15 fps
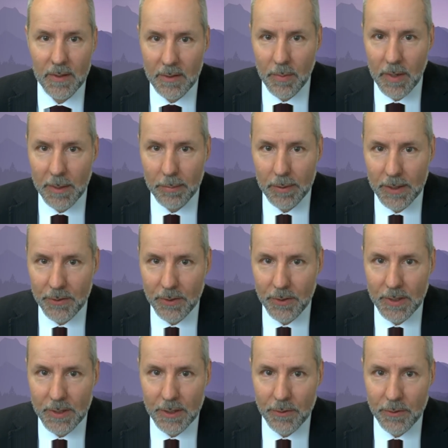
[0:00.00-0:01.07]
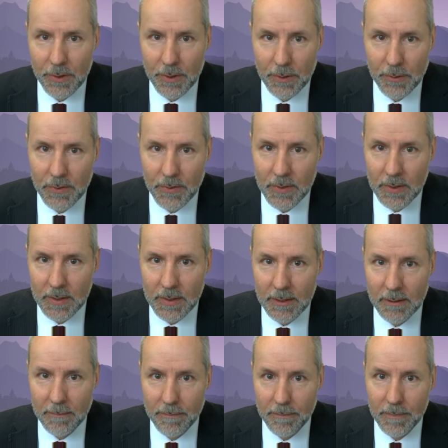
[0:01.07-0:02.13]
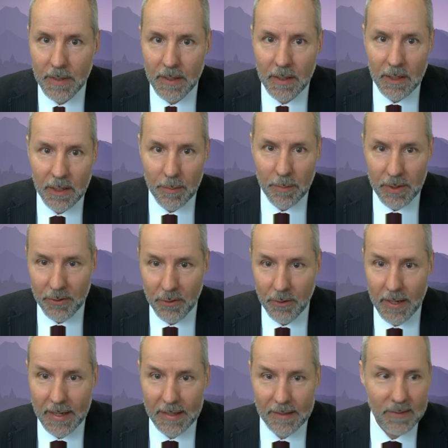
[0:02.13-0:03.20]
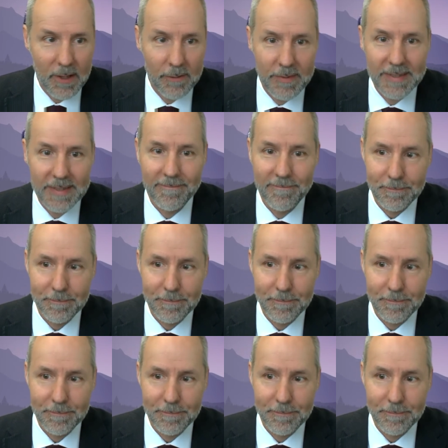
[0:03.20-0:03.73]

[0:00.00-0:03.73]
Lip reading: it's my pleasure to introduce Commissioner Ann Sullivan.